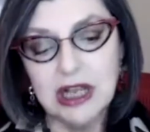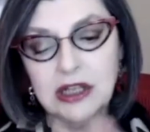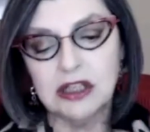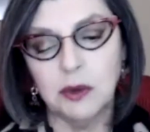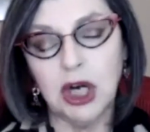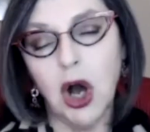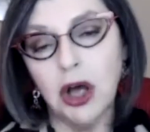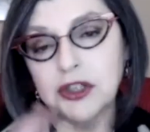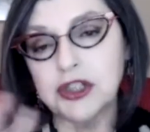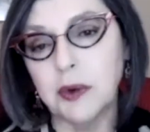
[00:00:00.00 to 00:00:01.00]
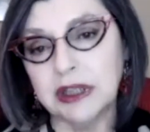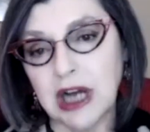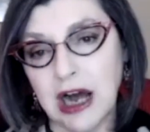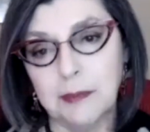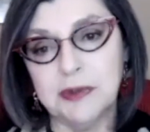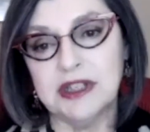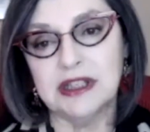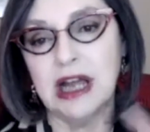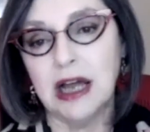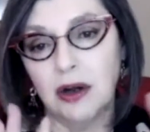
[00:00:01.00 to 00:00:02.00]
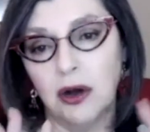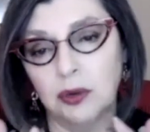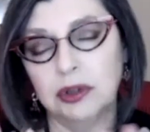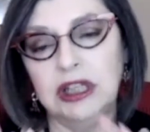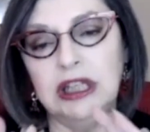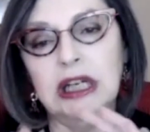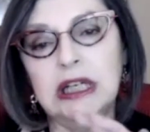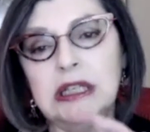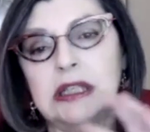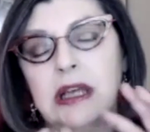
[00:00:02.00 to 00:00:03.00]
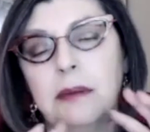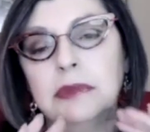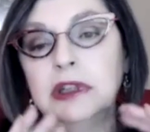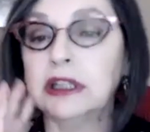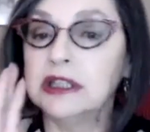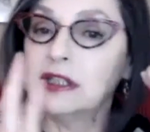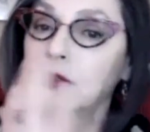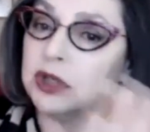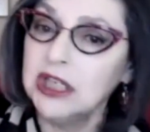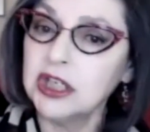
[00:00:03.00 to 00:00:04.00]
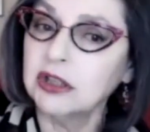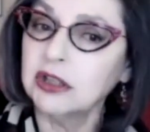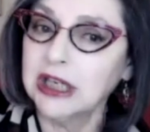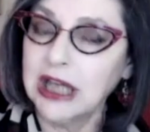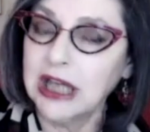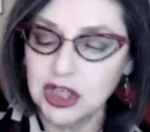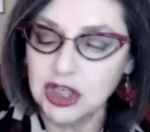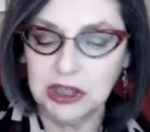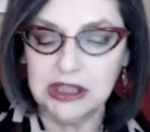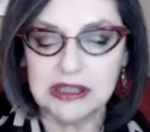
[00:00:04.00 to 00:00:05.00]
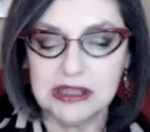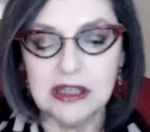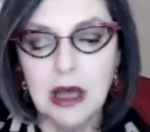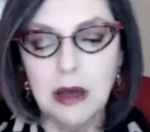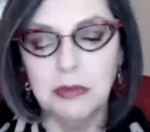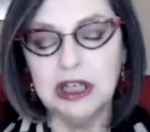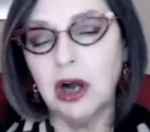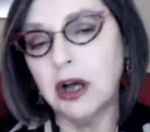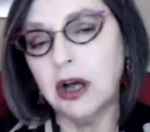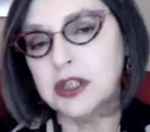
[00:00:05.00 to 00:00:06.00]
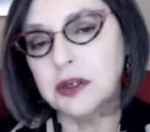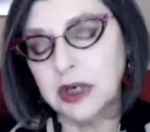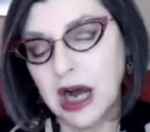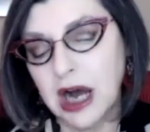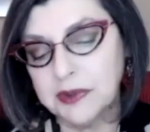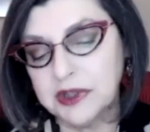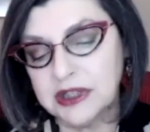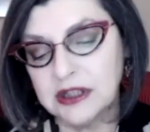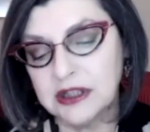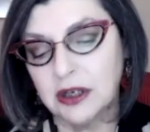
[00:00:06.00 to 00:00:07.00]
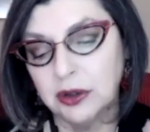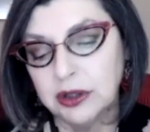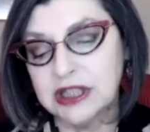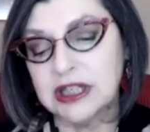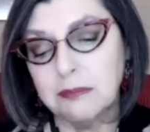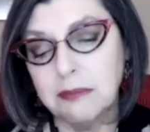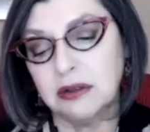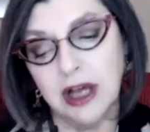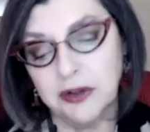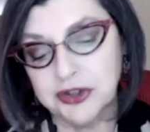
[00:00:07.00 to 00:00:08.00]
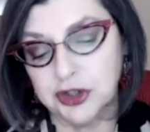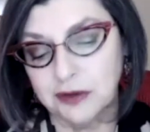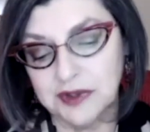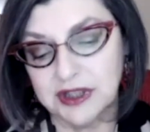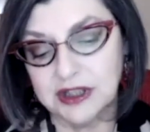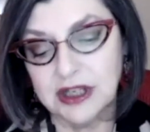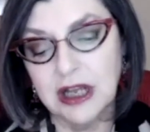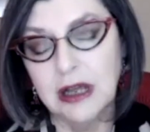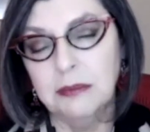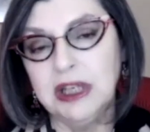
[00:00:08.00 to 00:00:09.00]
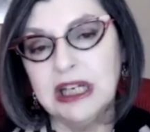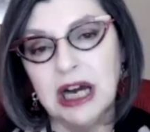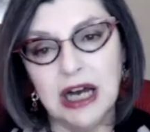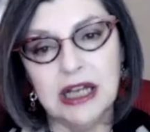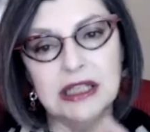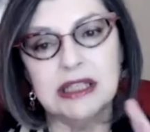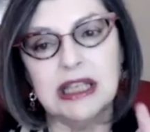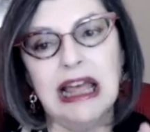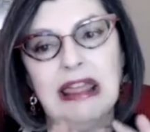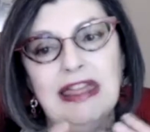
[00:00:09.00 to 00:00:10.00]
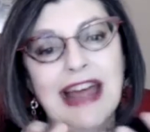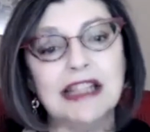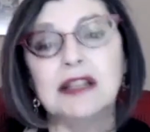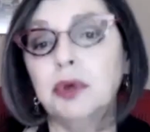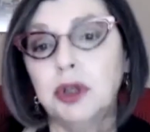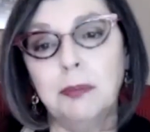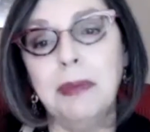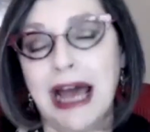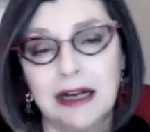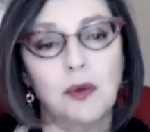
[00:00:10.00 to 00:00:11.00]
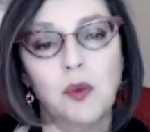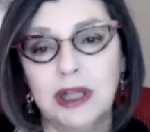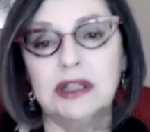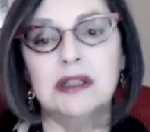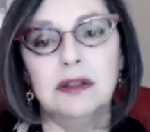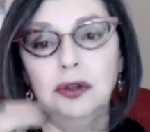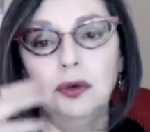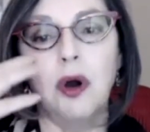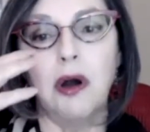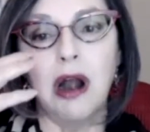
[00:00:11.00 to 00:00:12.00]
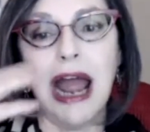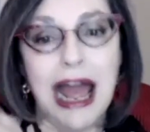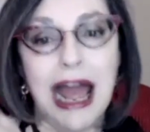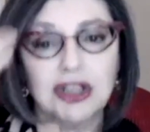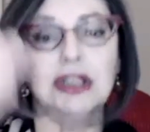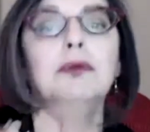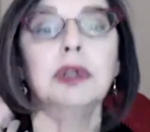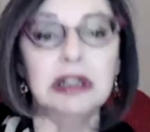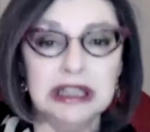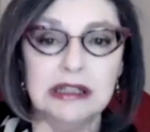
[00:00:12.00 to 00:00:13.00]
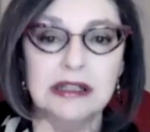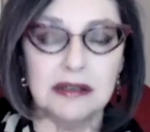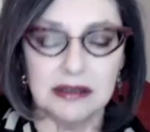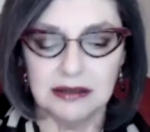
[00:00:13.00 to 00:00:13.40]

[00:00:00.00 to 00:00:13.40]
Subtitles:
So it also encompasses not only some strategic litigation pieces, but it also encompasses the holistic mental health services, because that's a real battle once you are actually released.